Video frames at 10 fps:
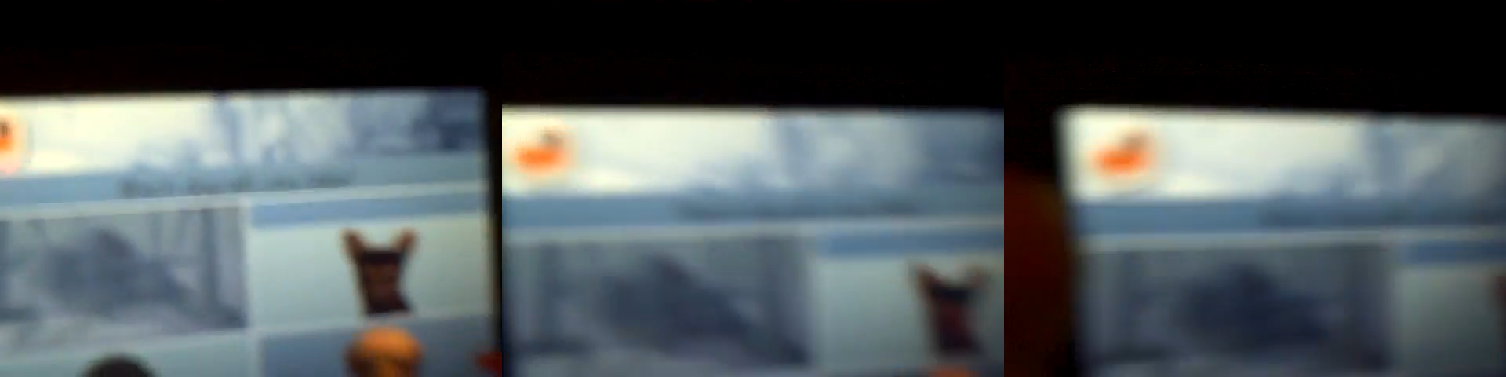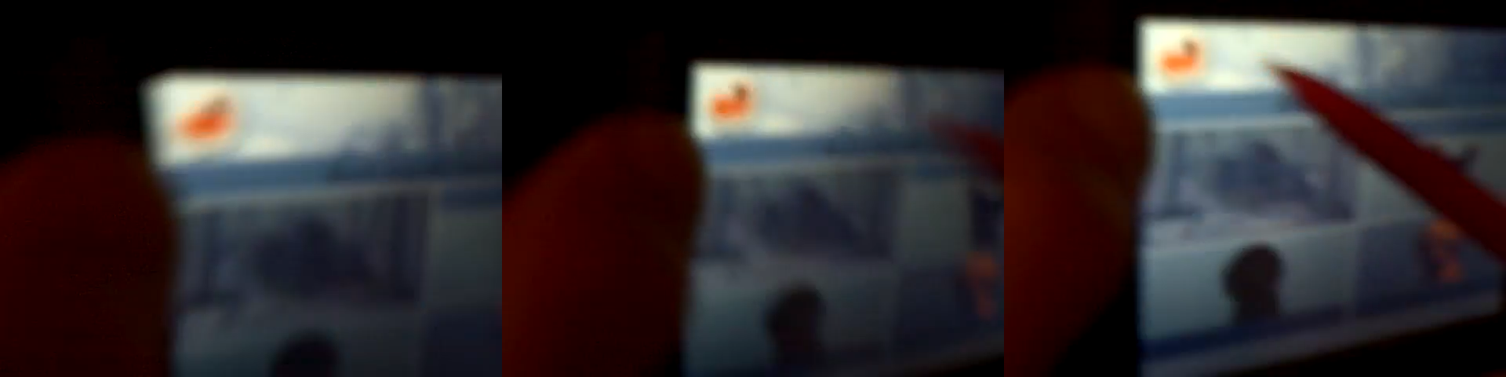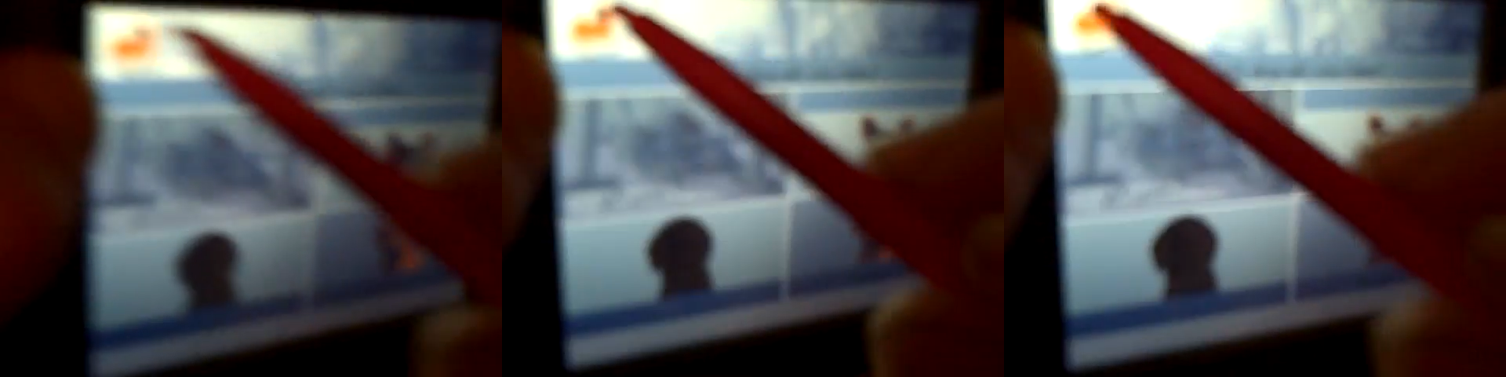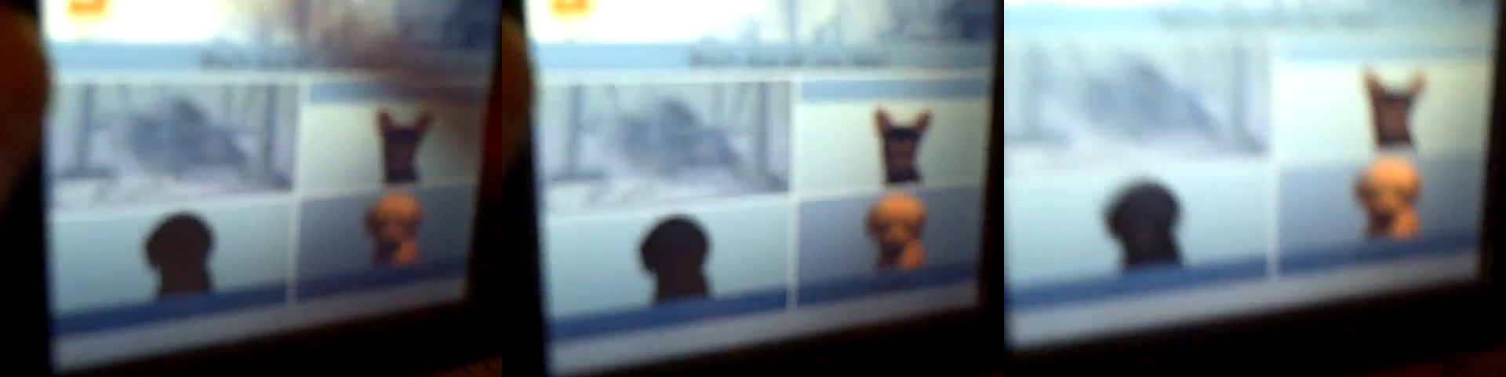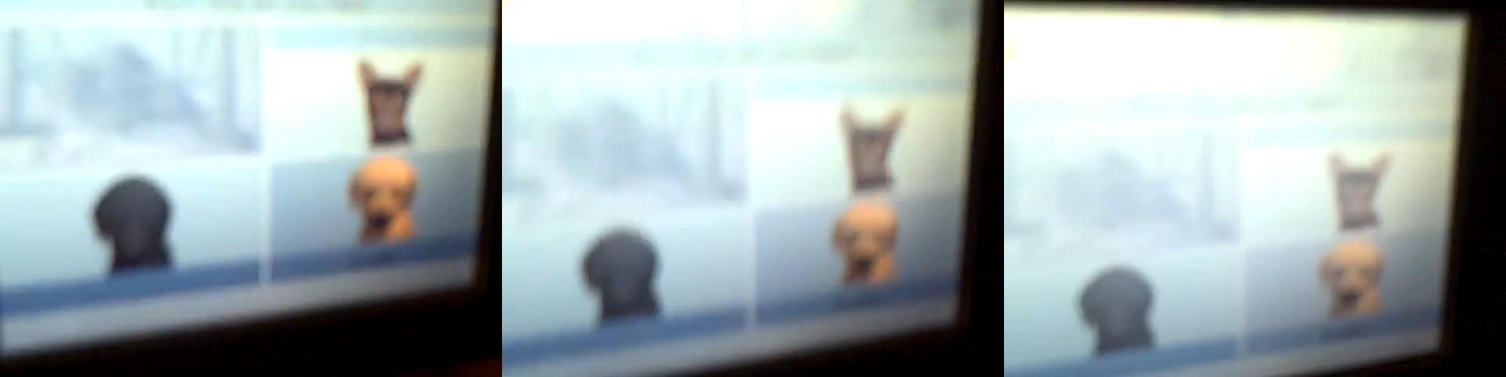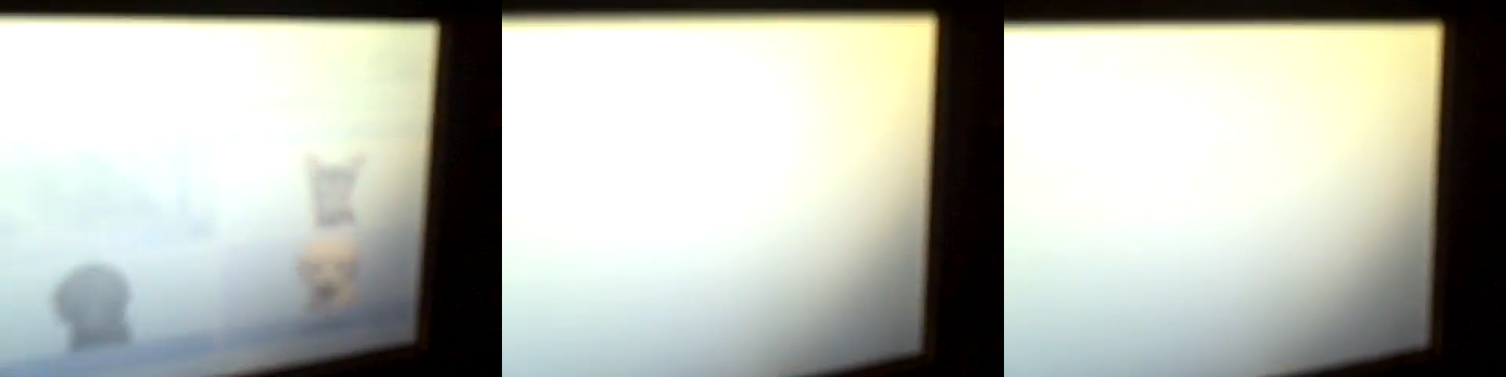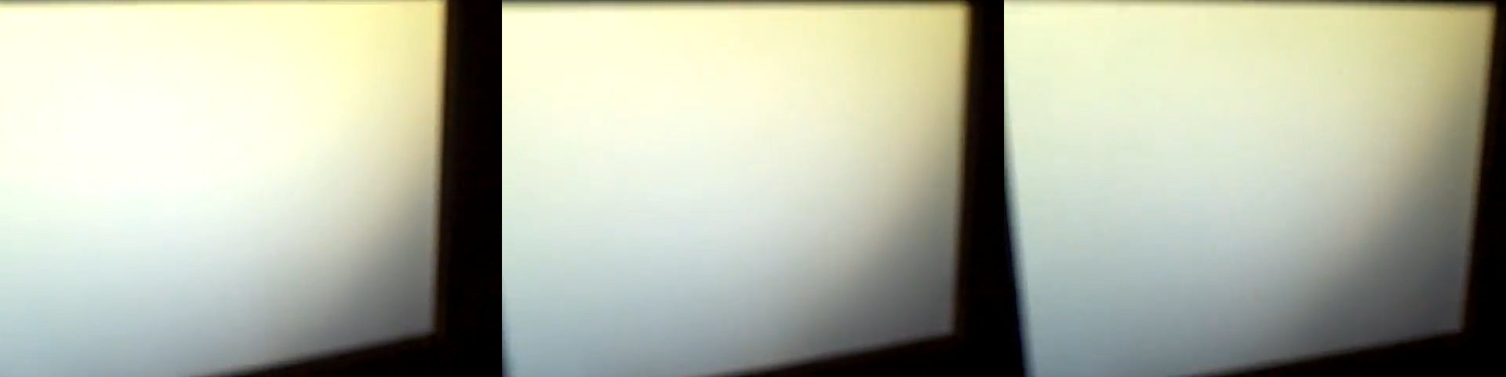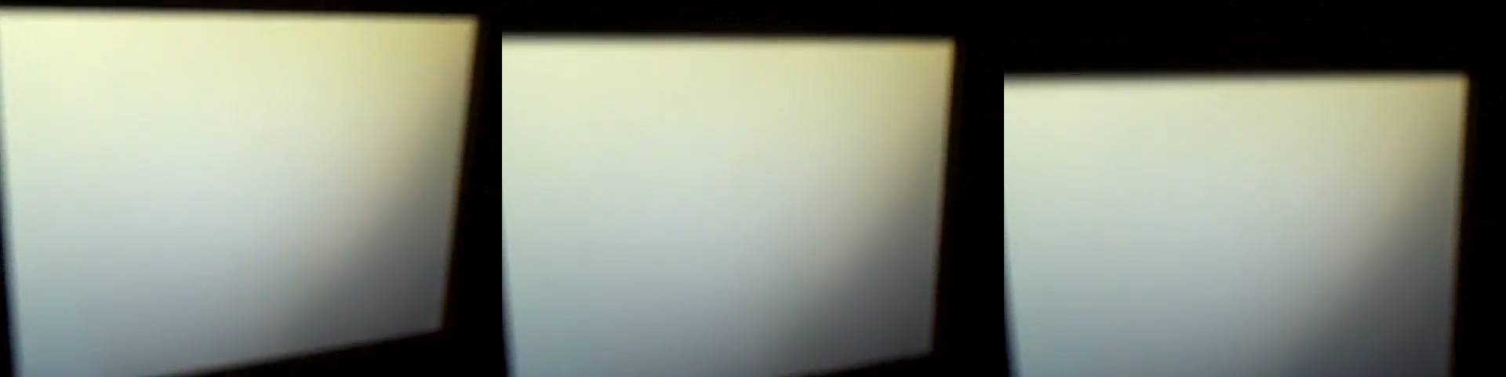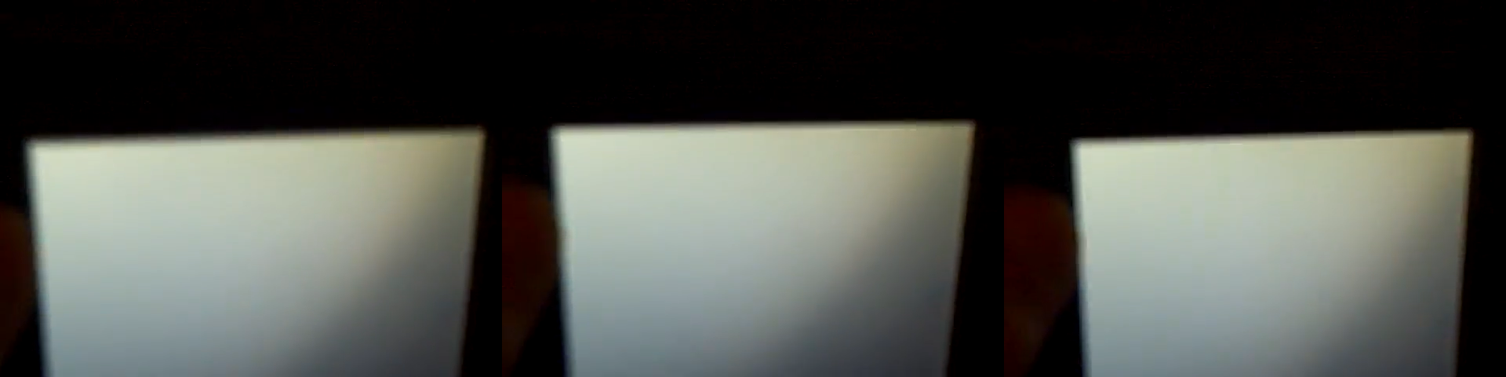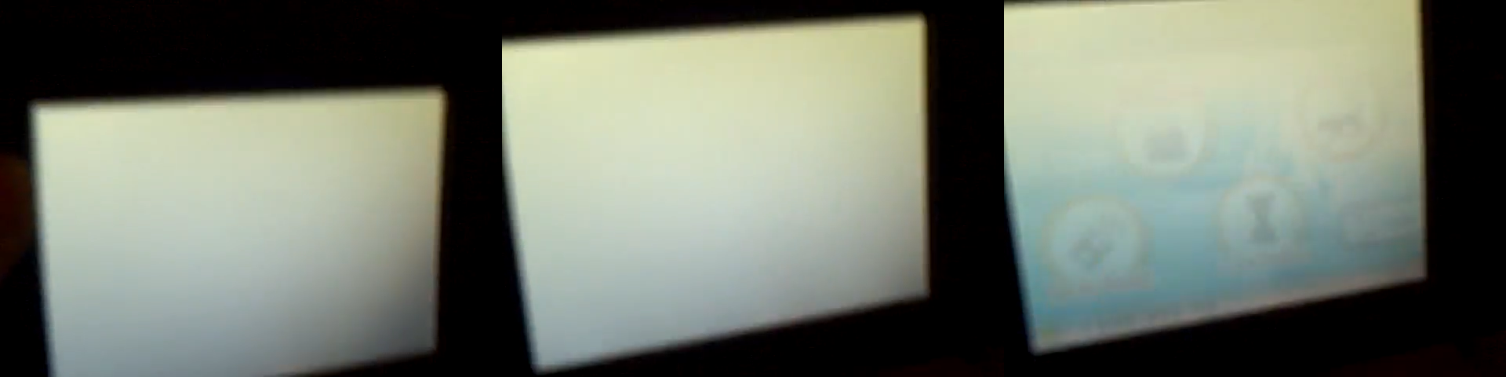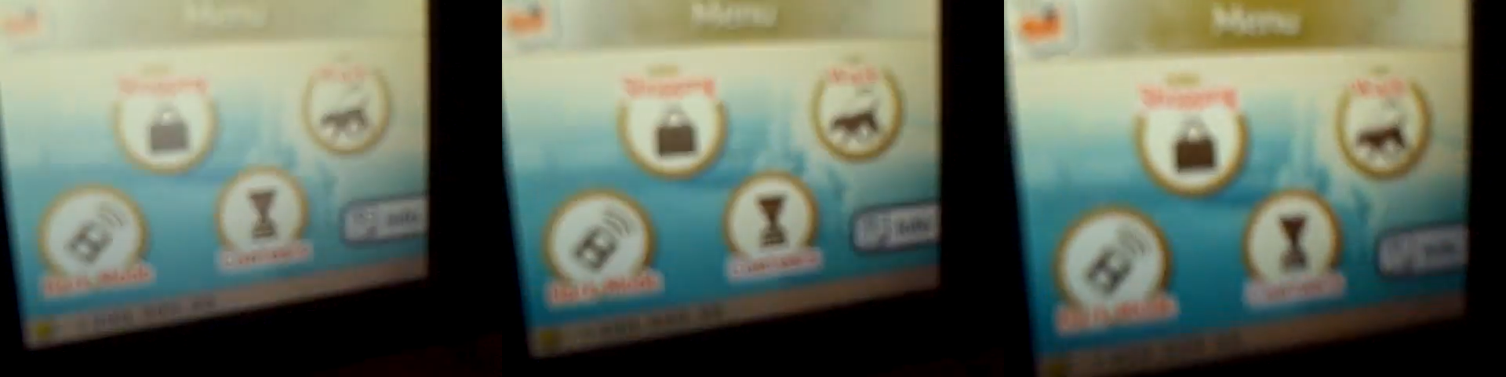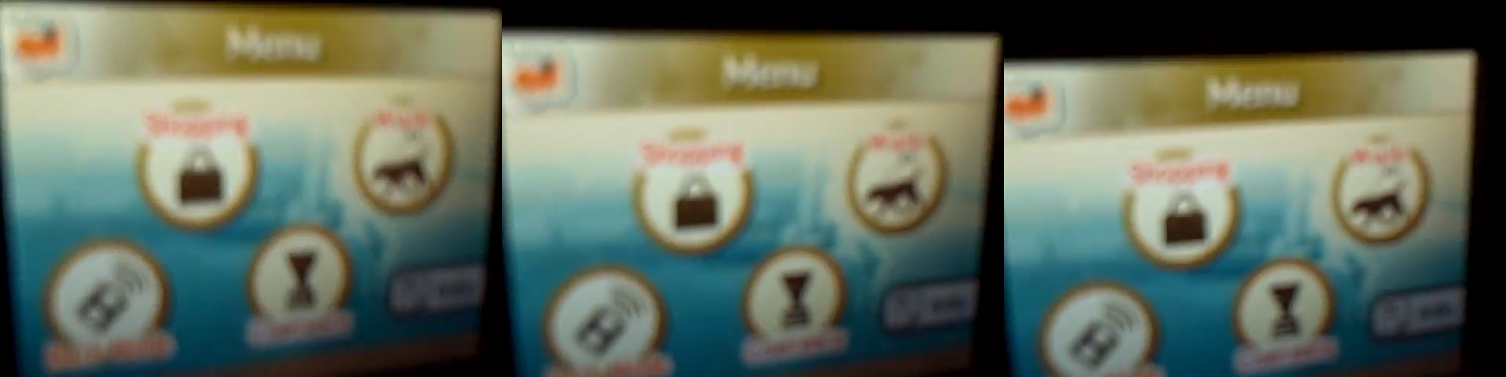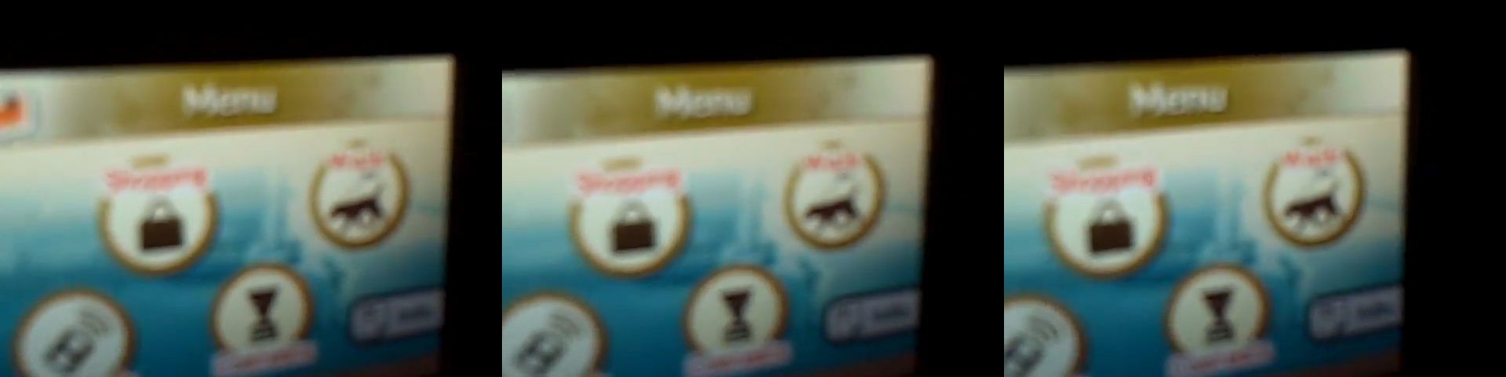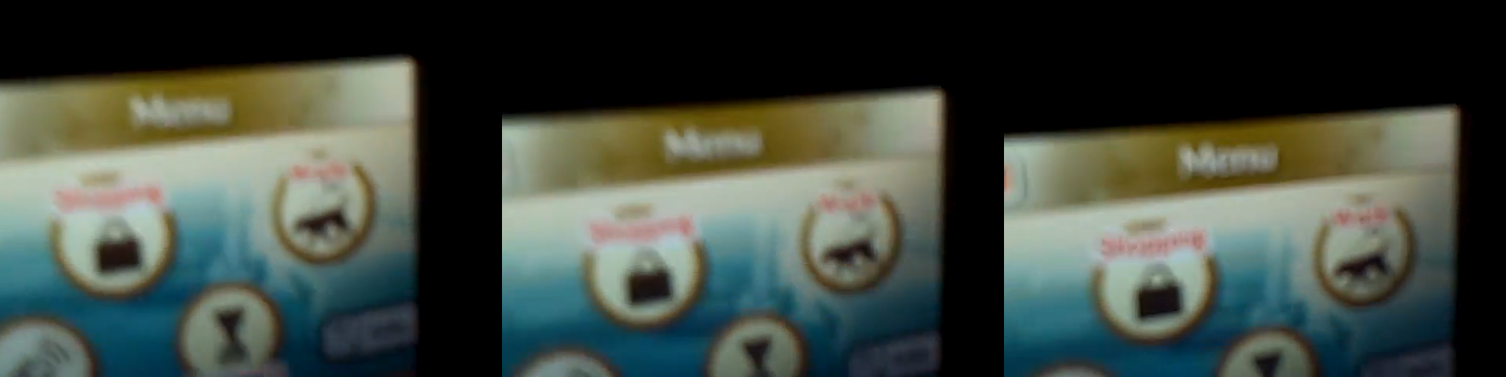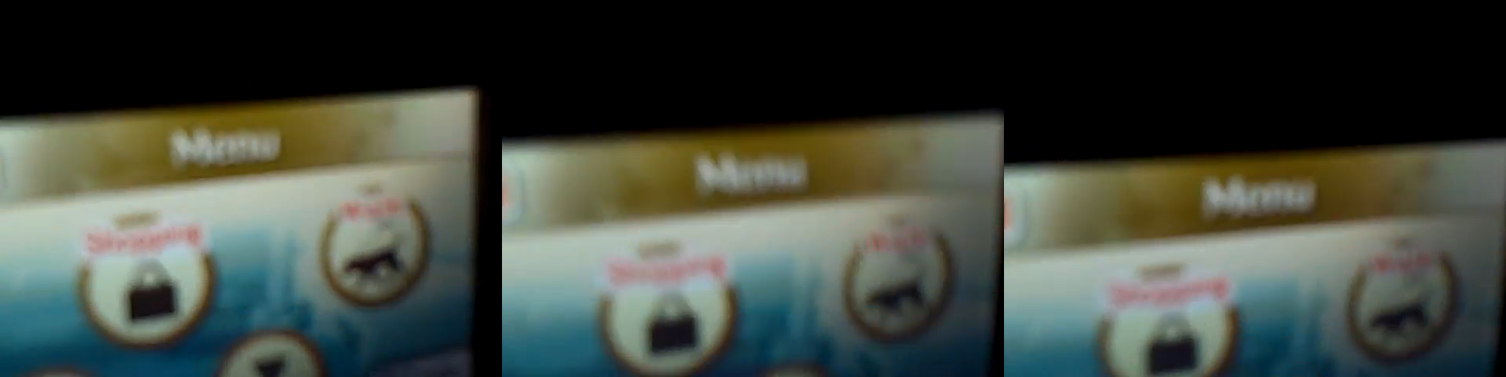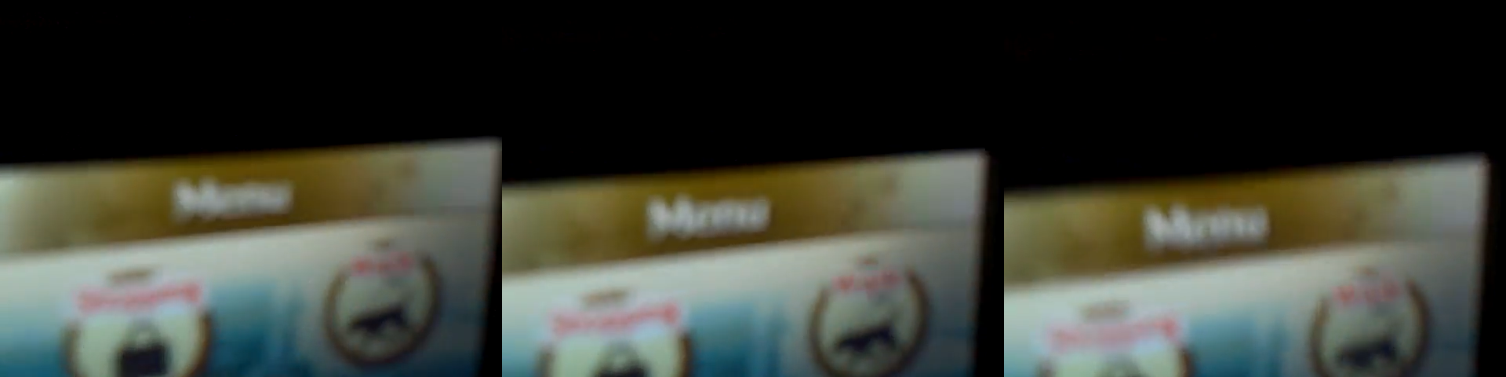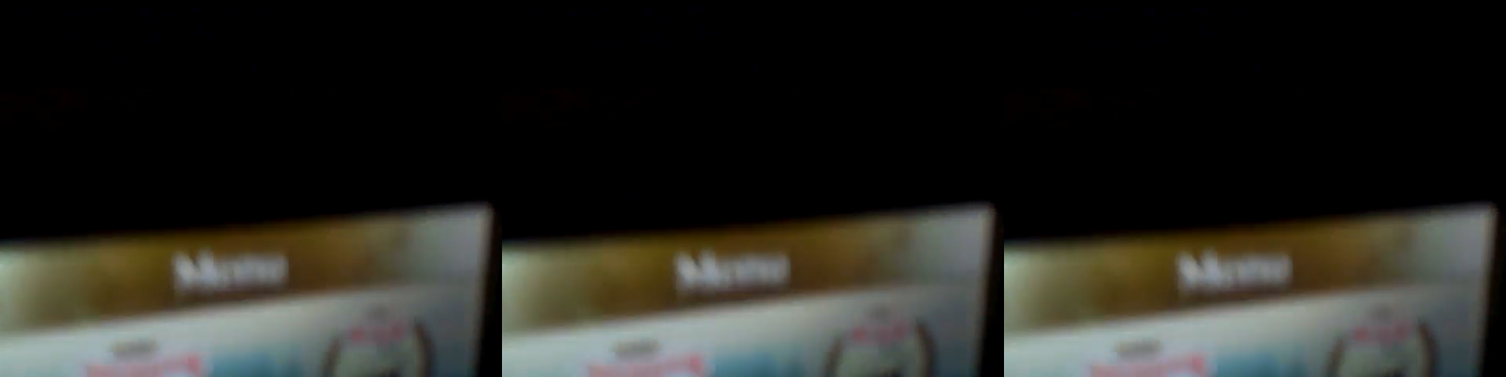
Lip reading: Nobody's mouth can be seen.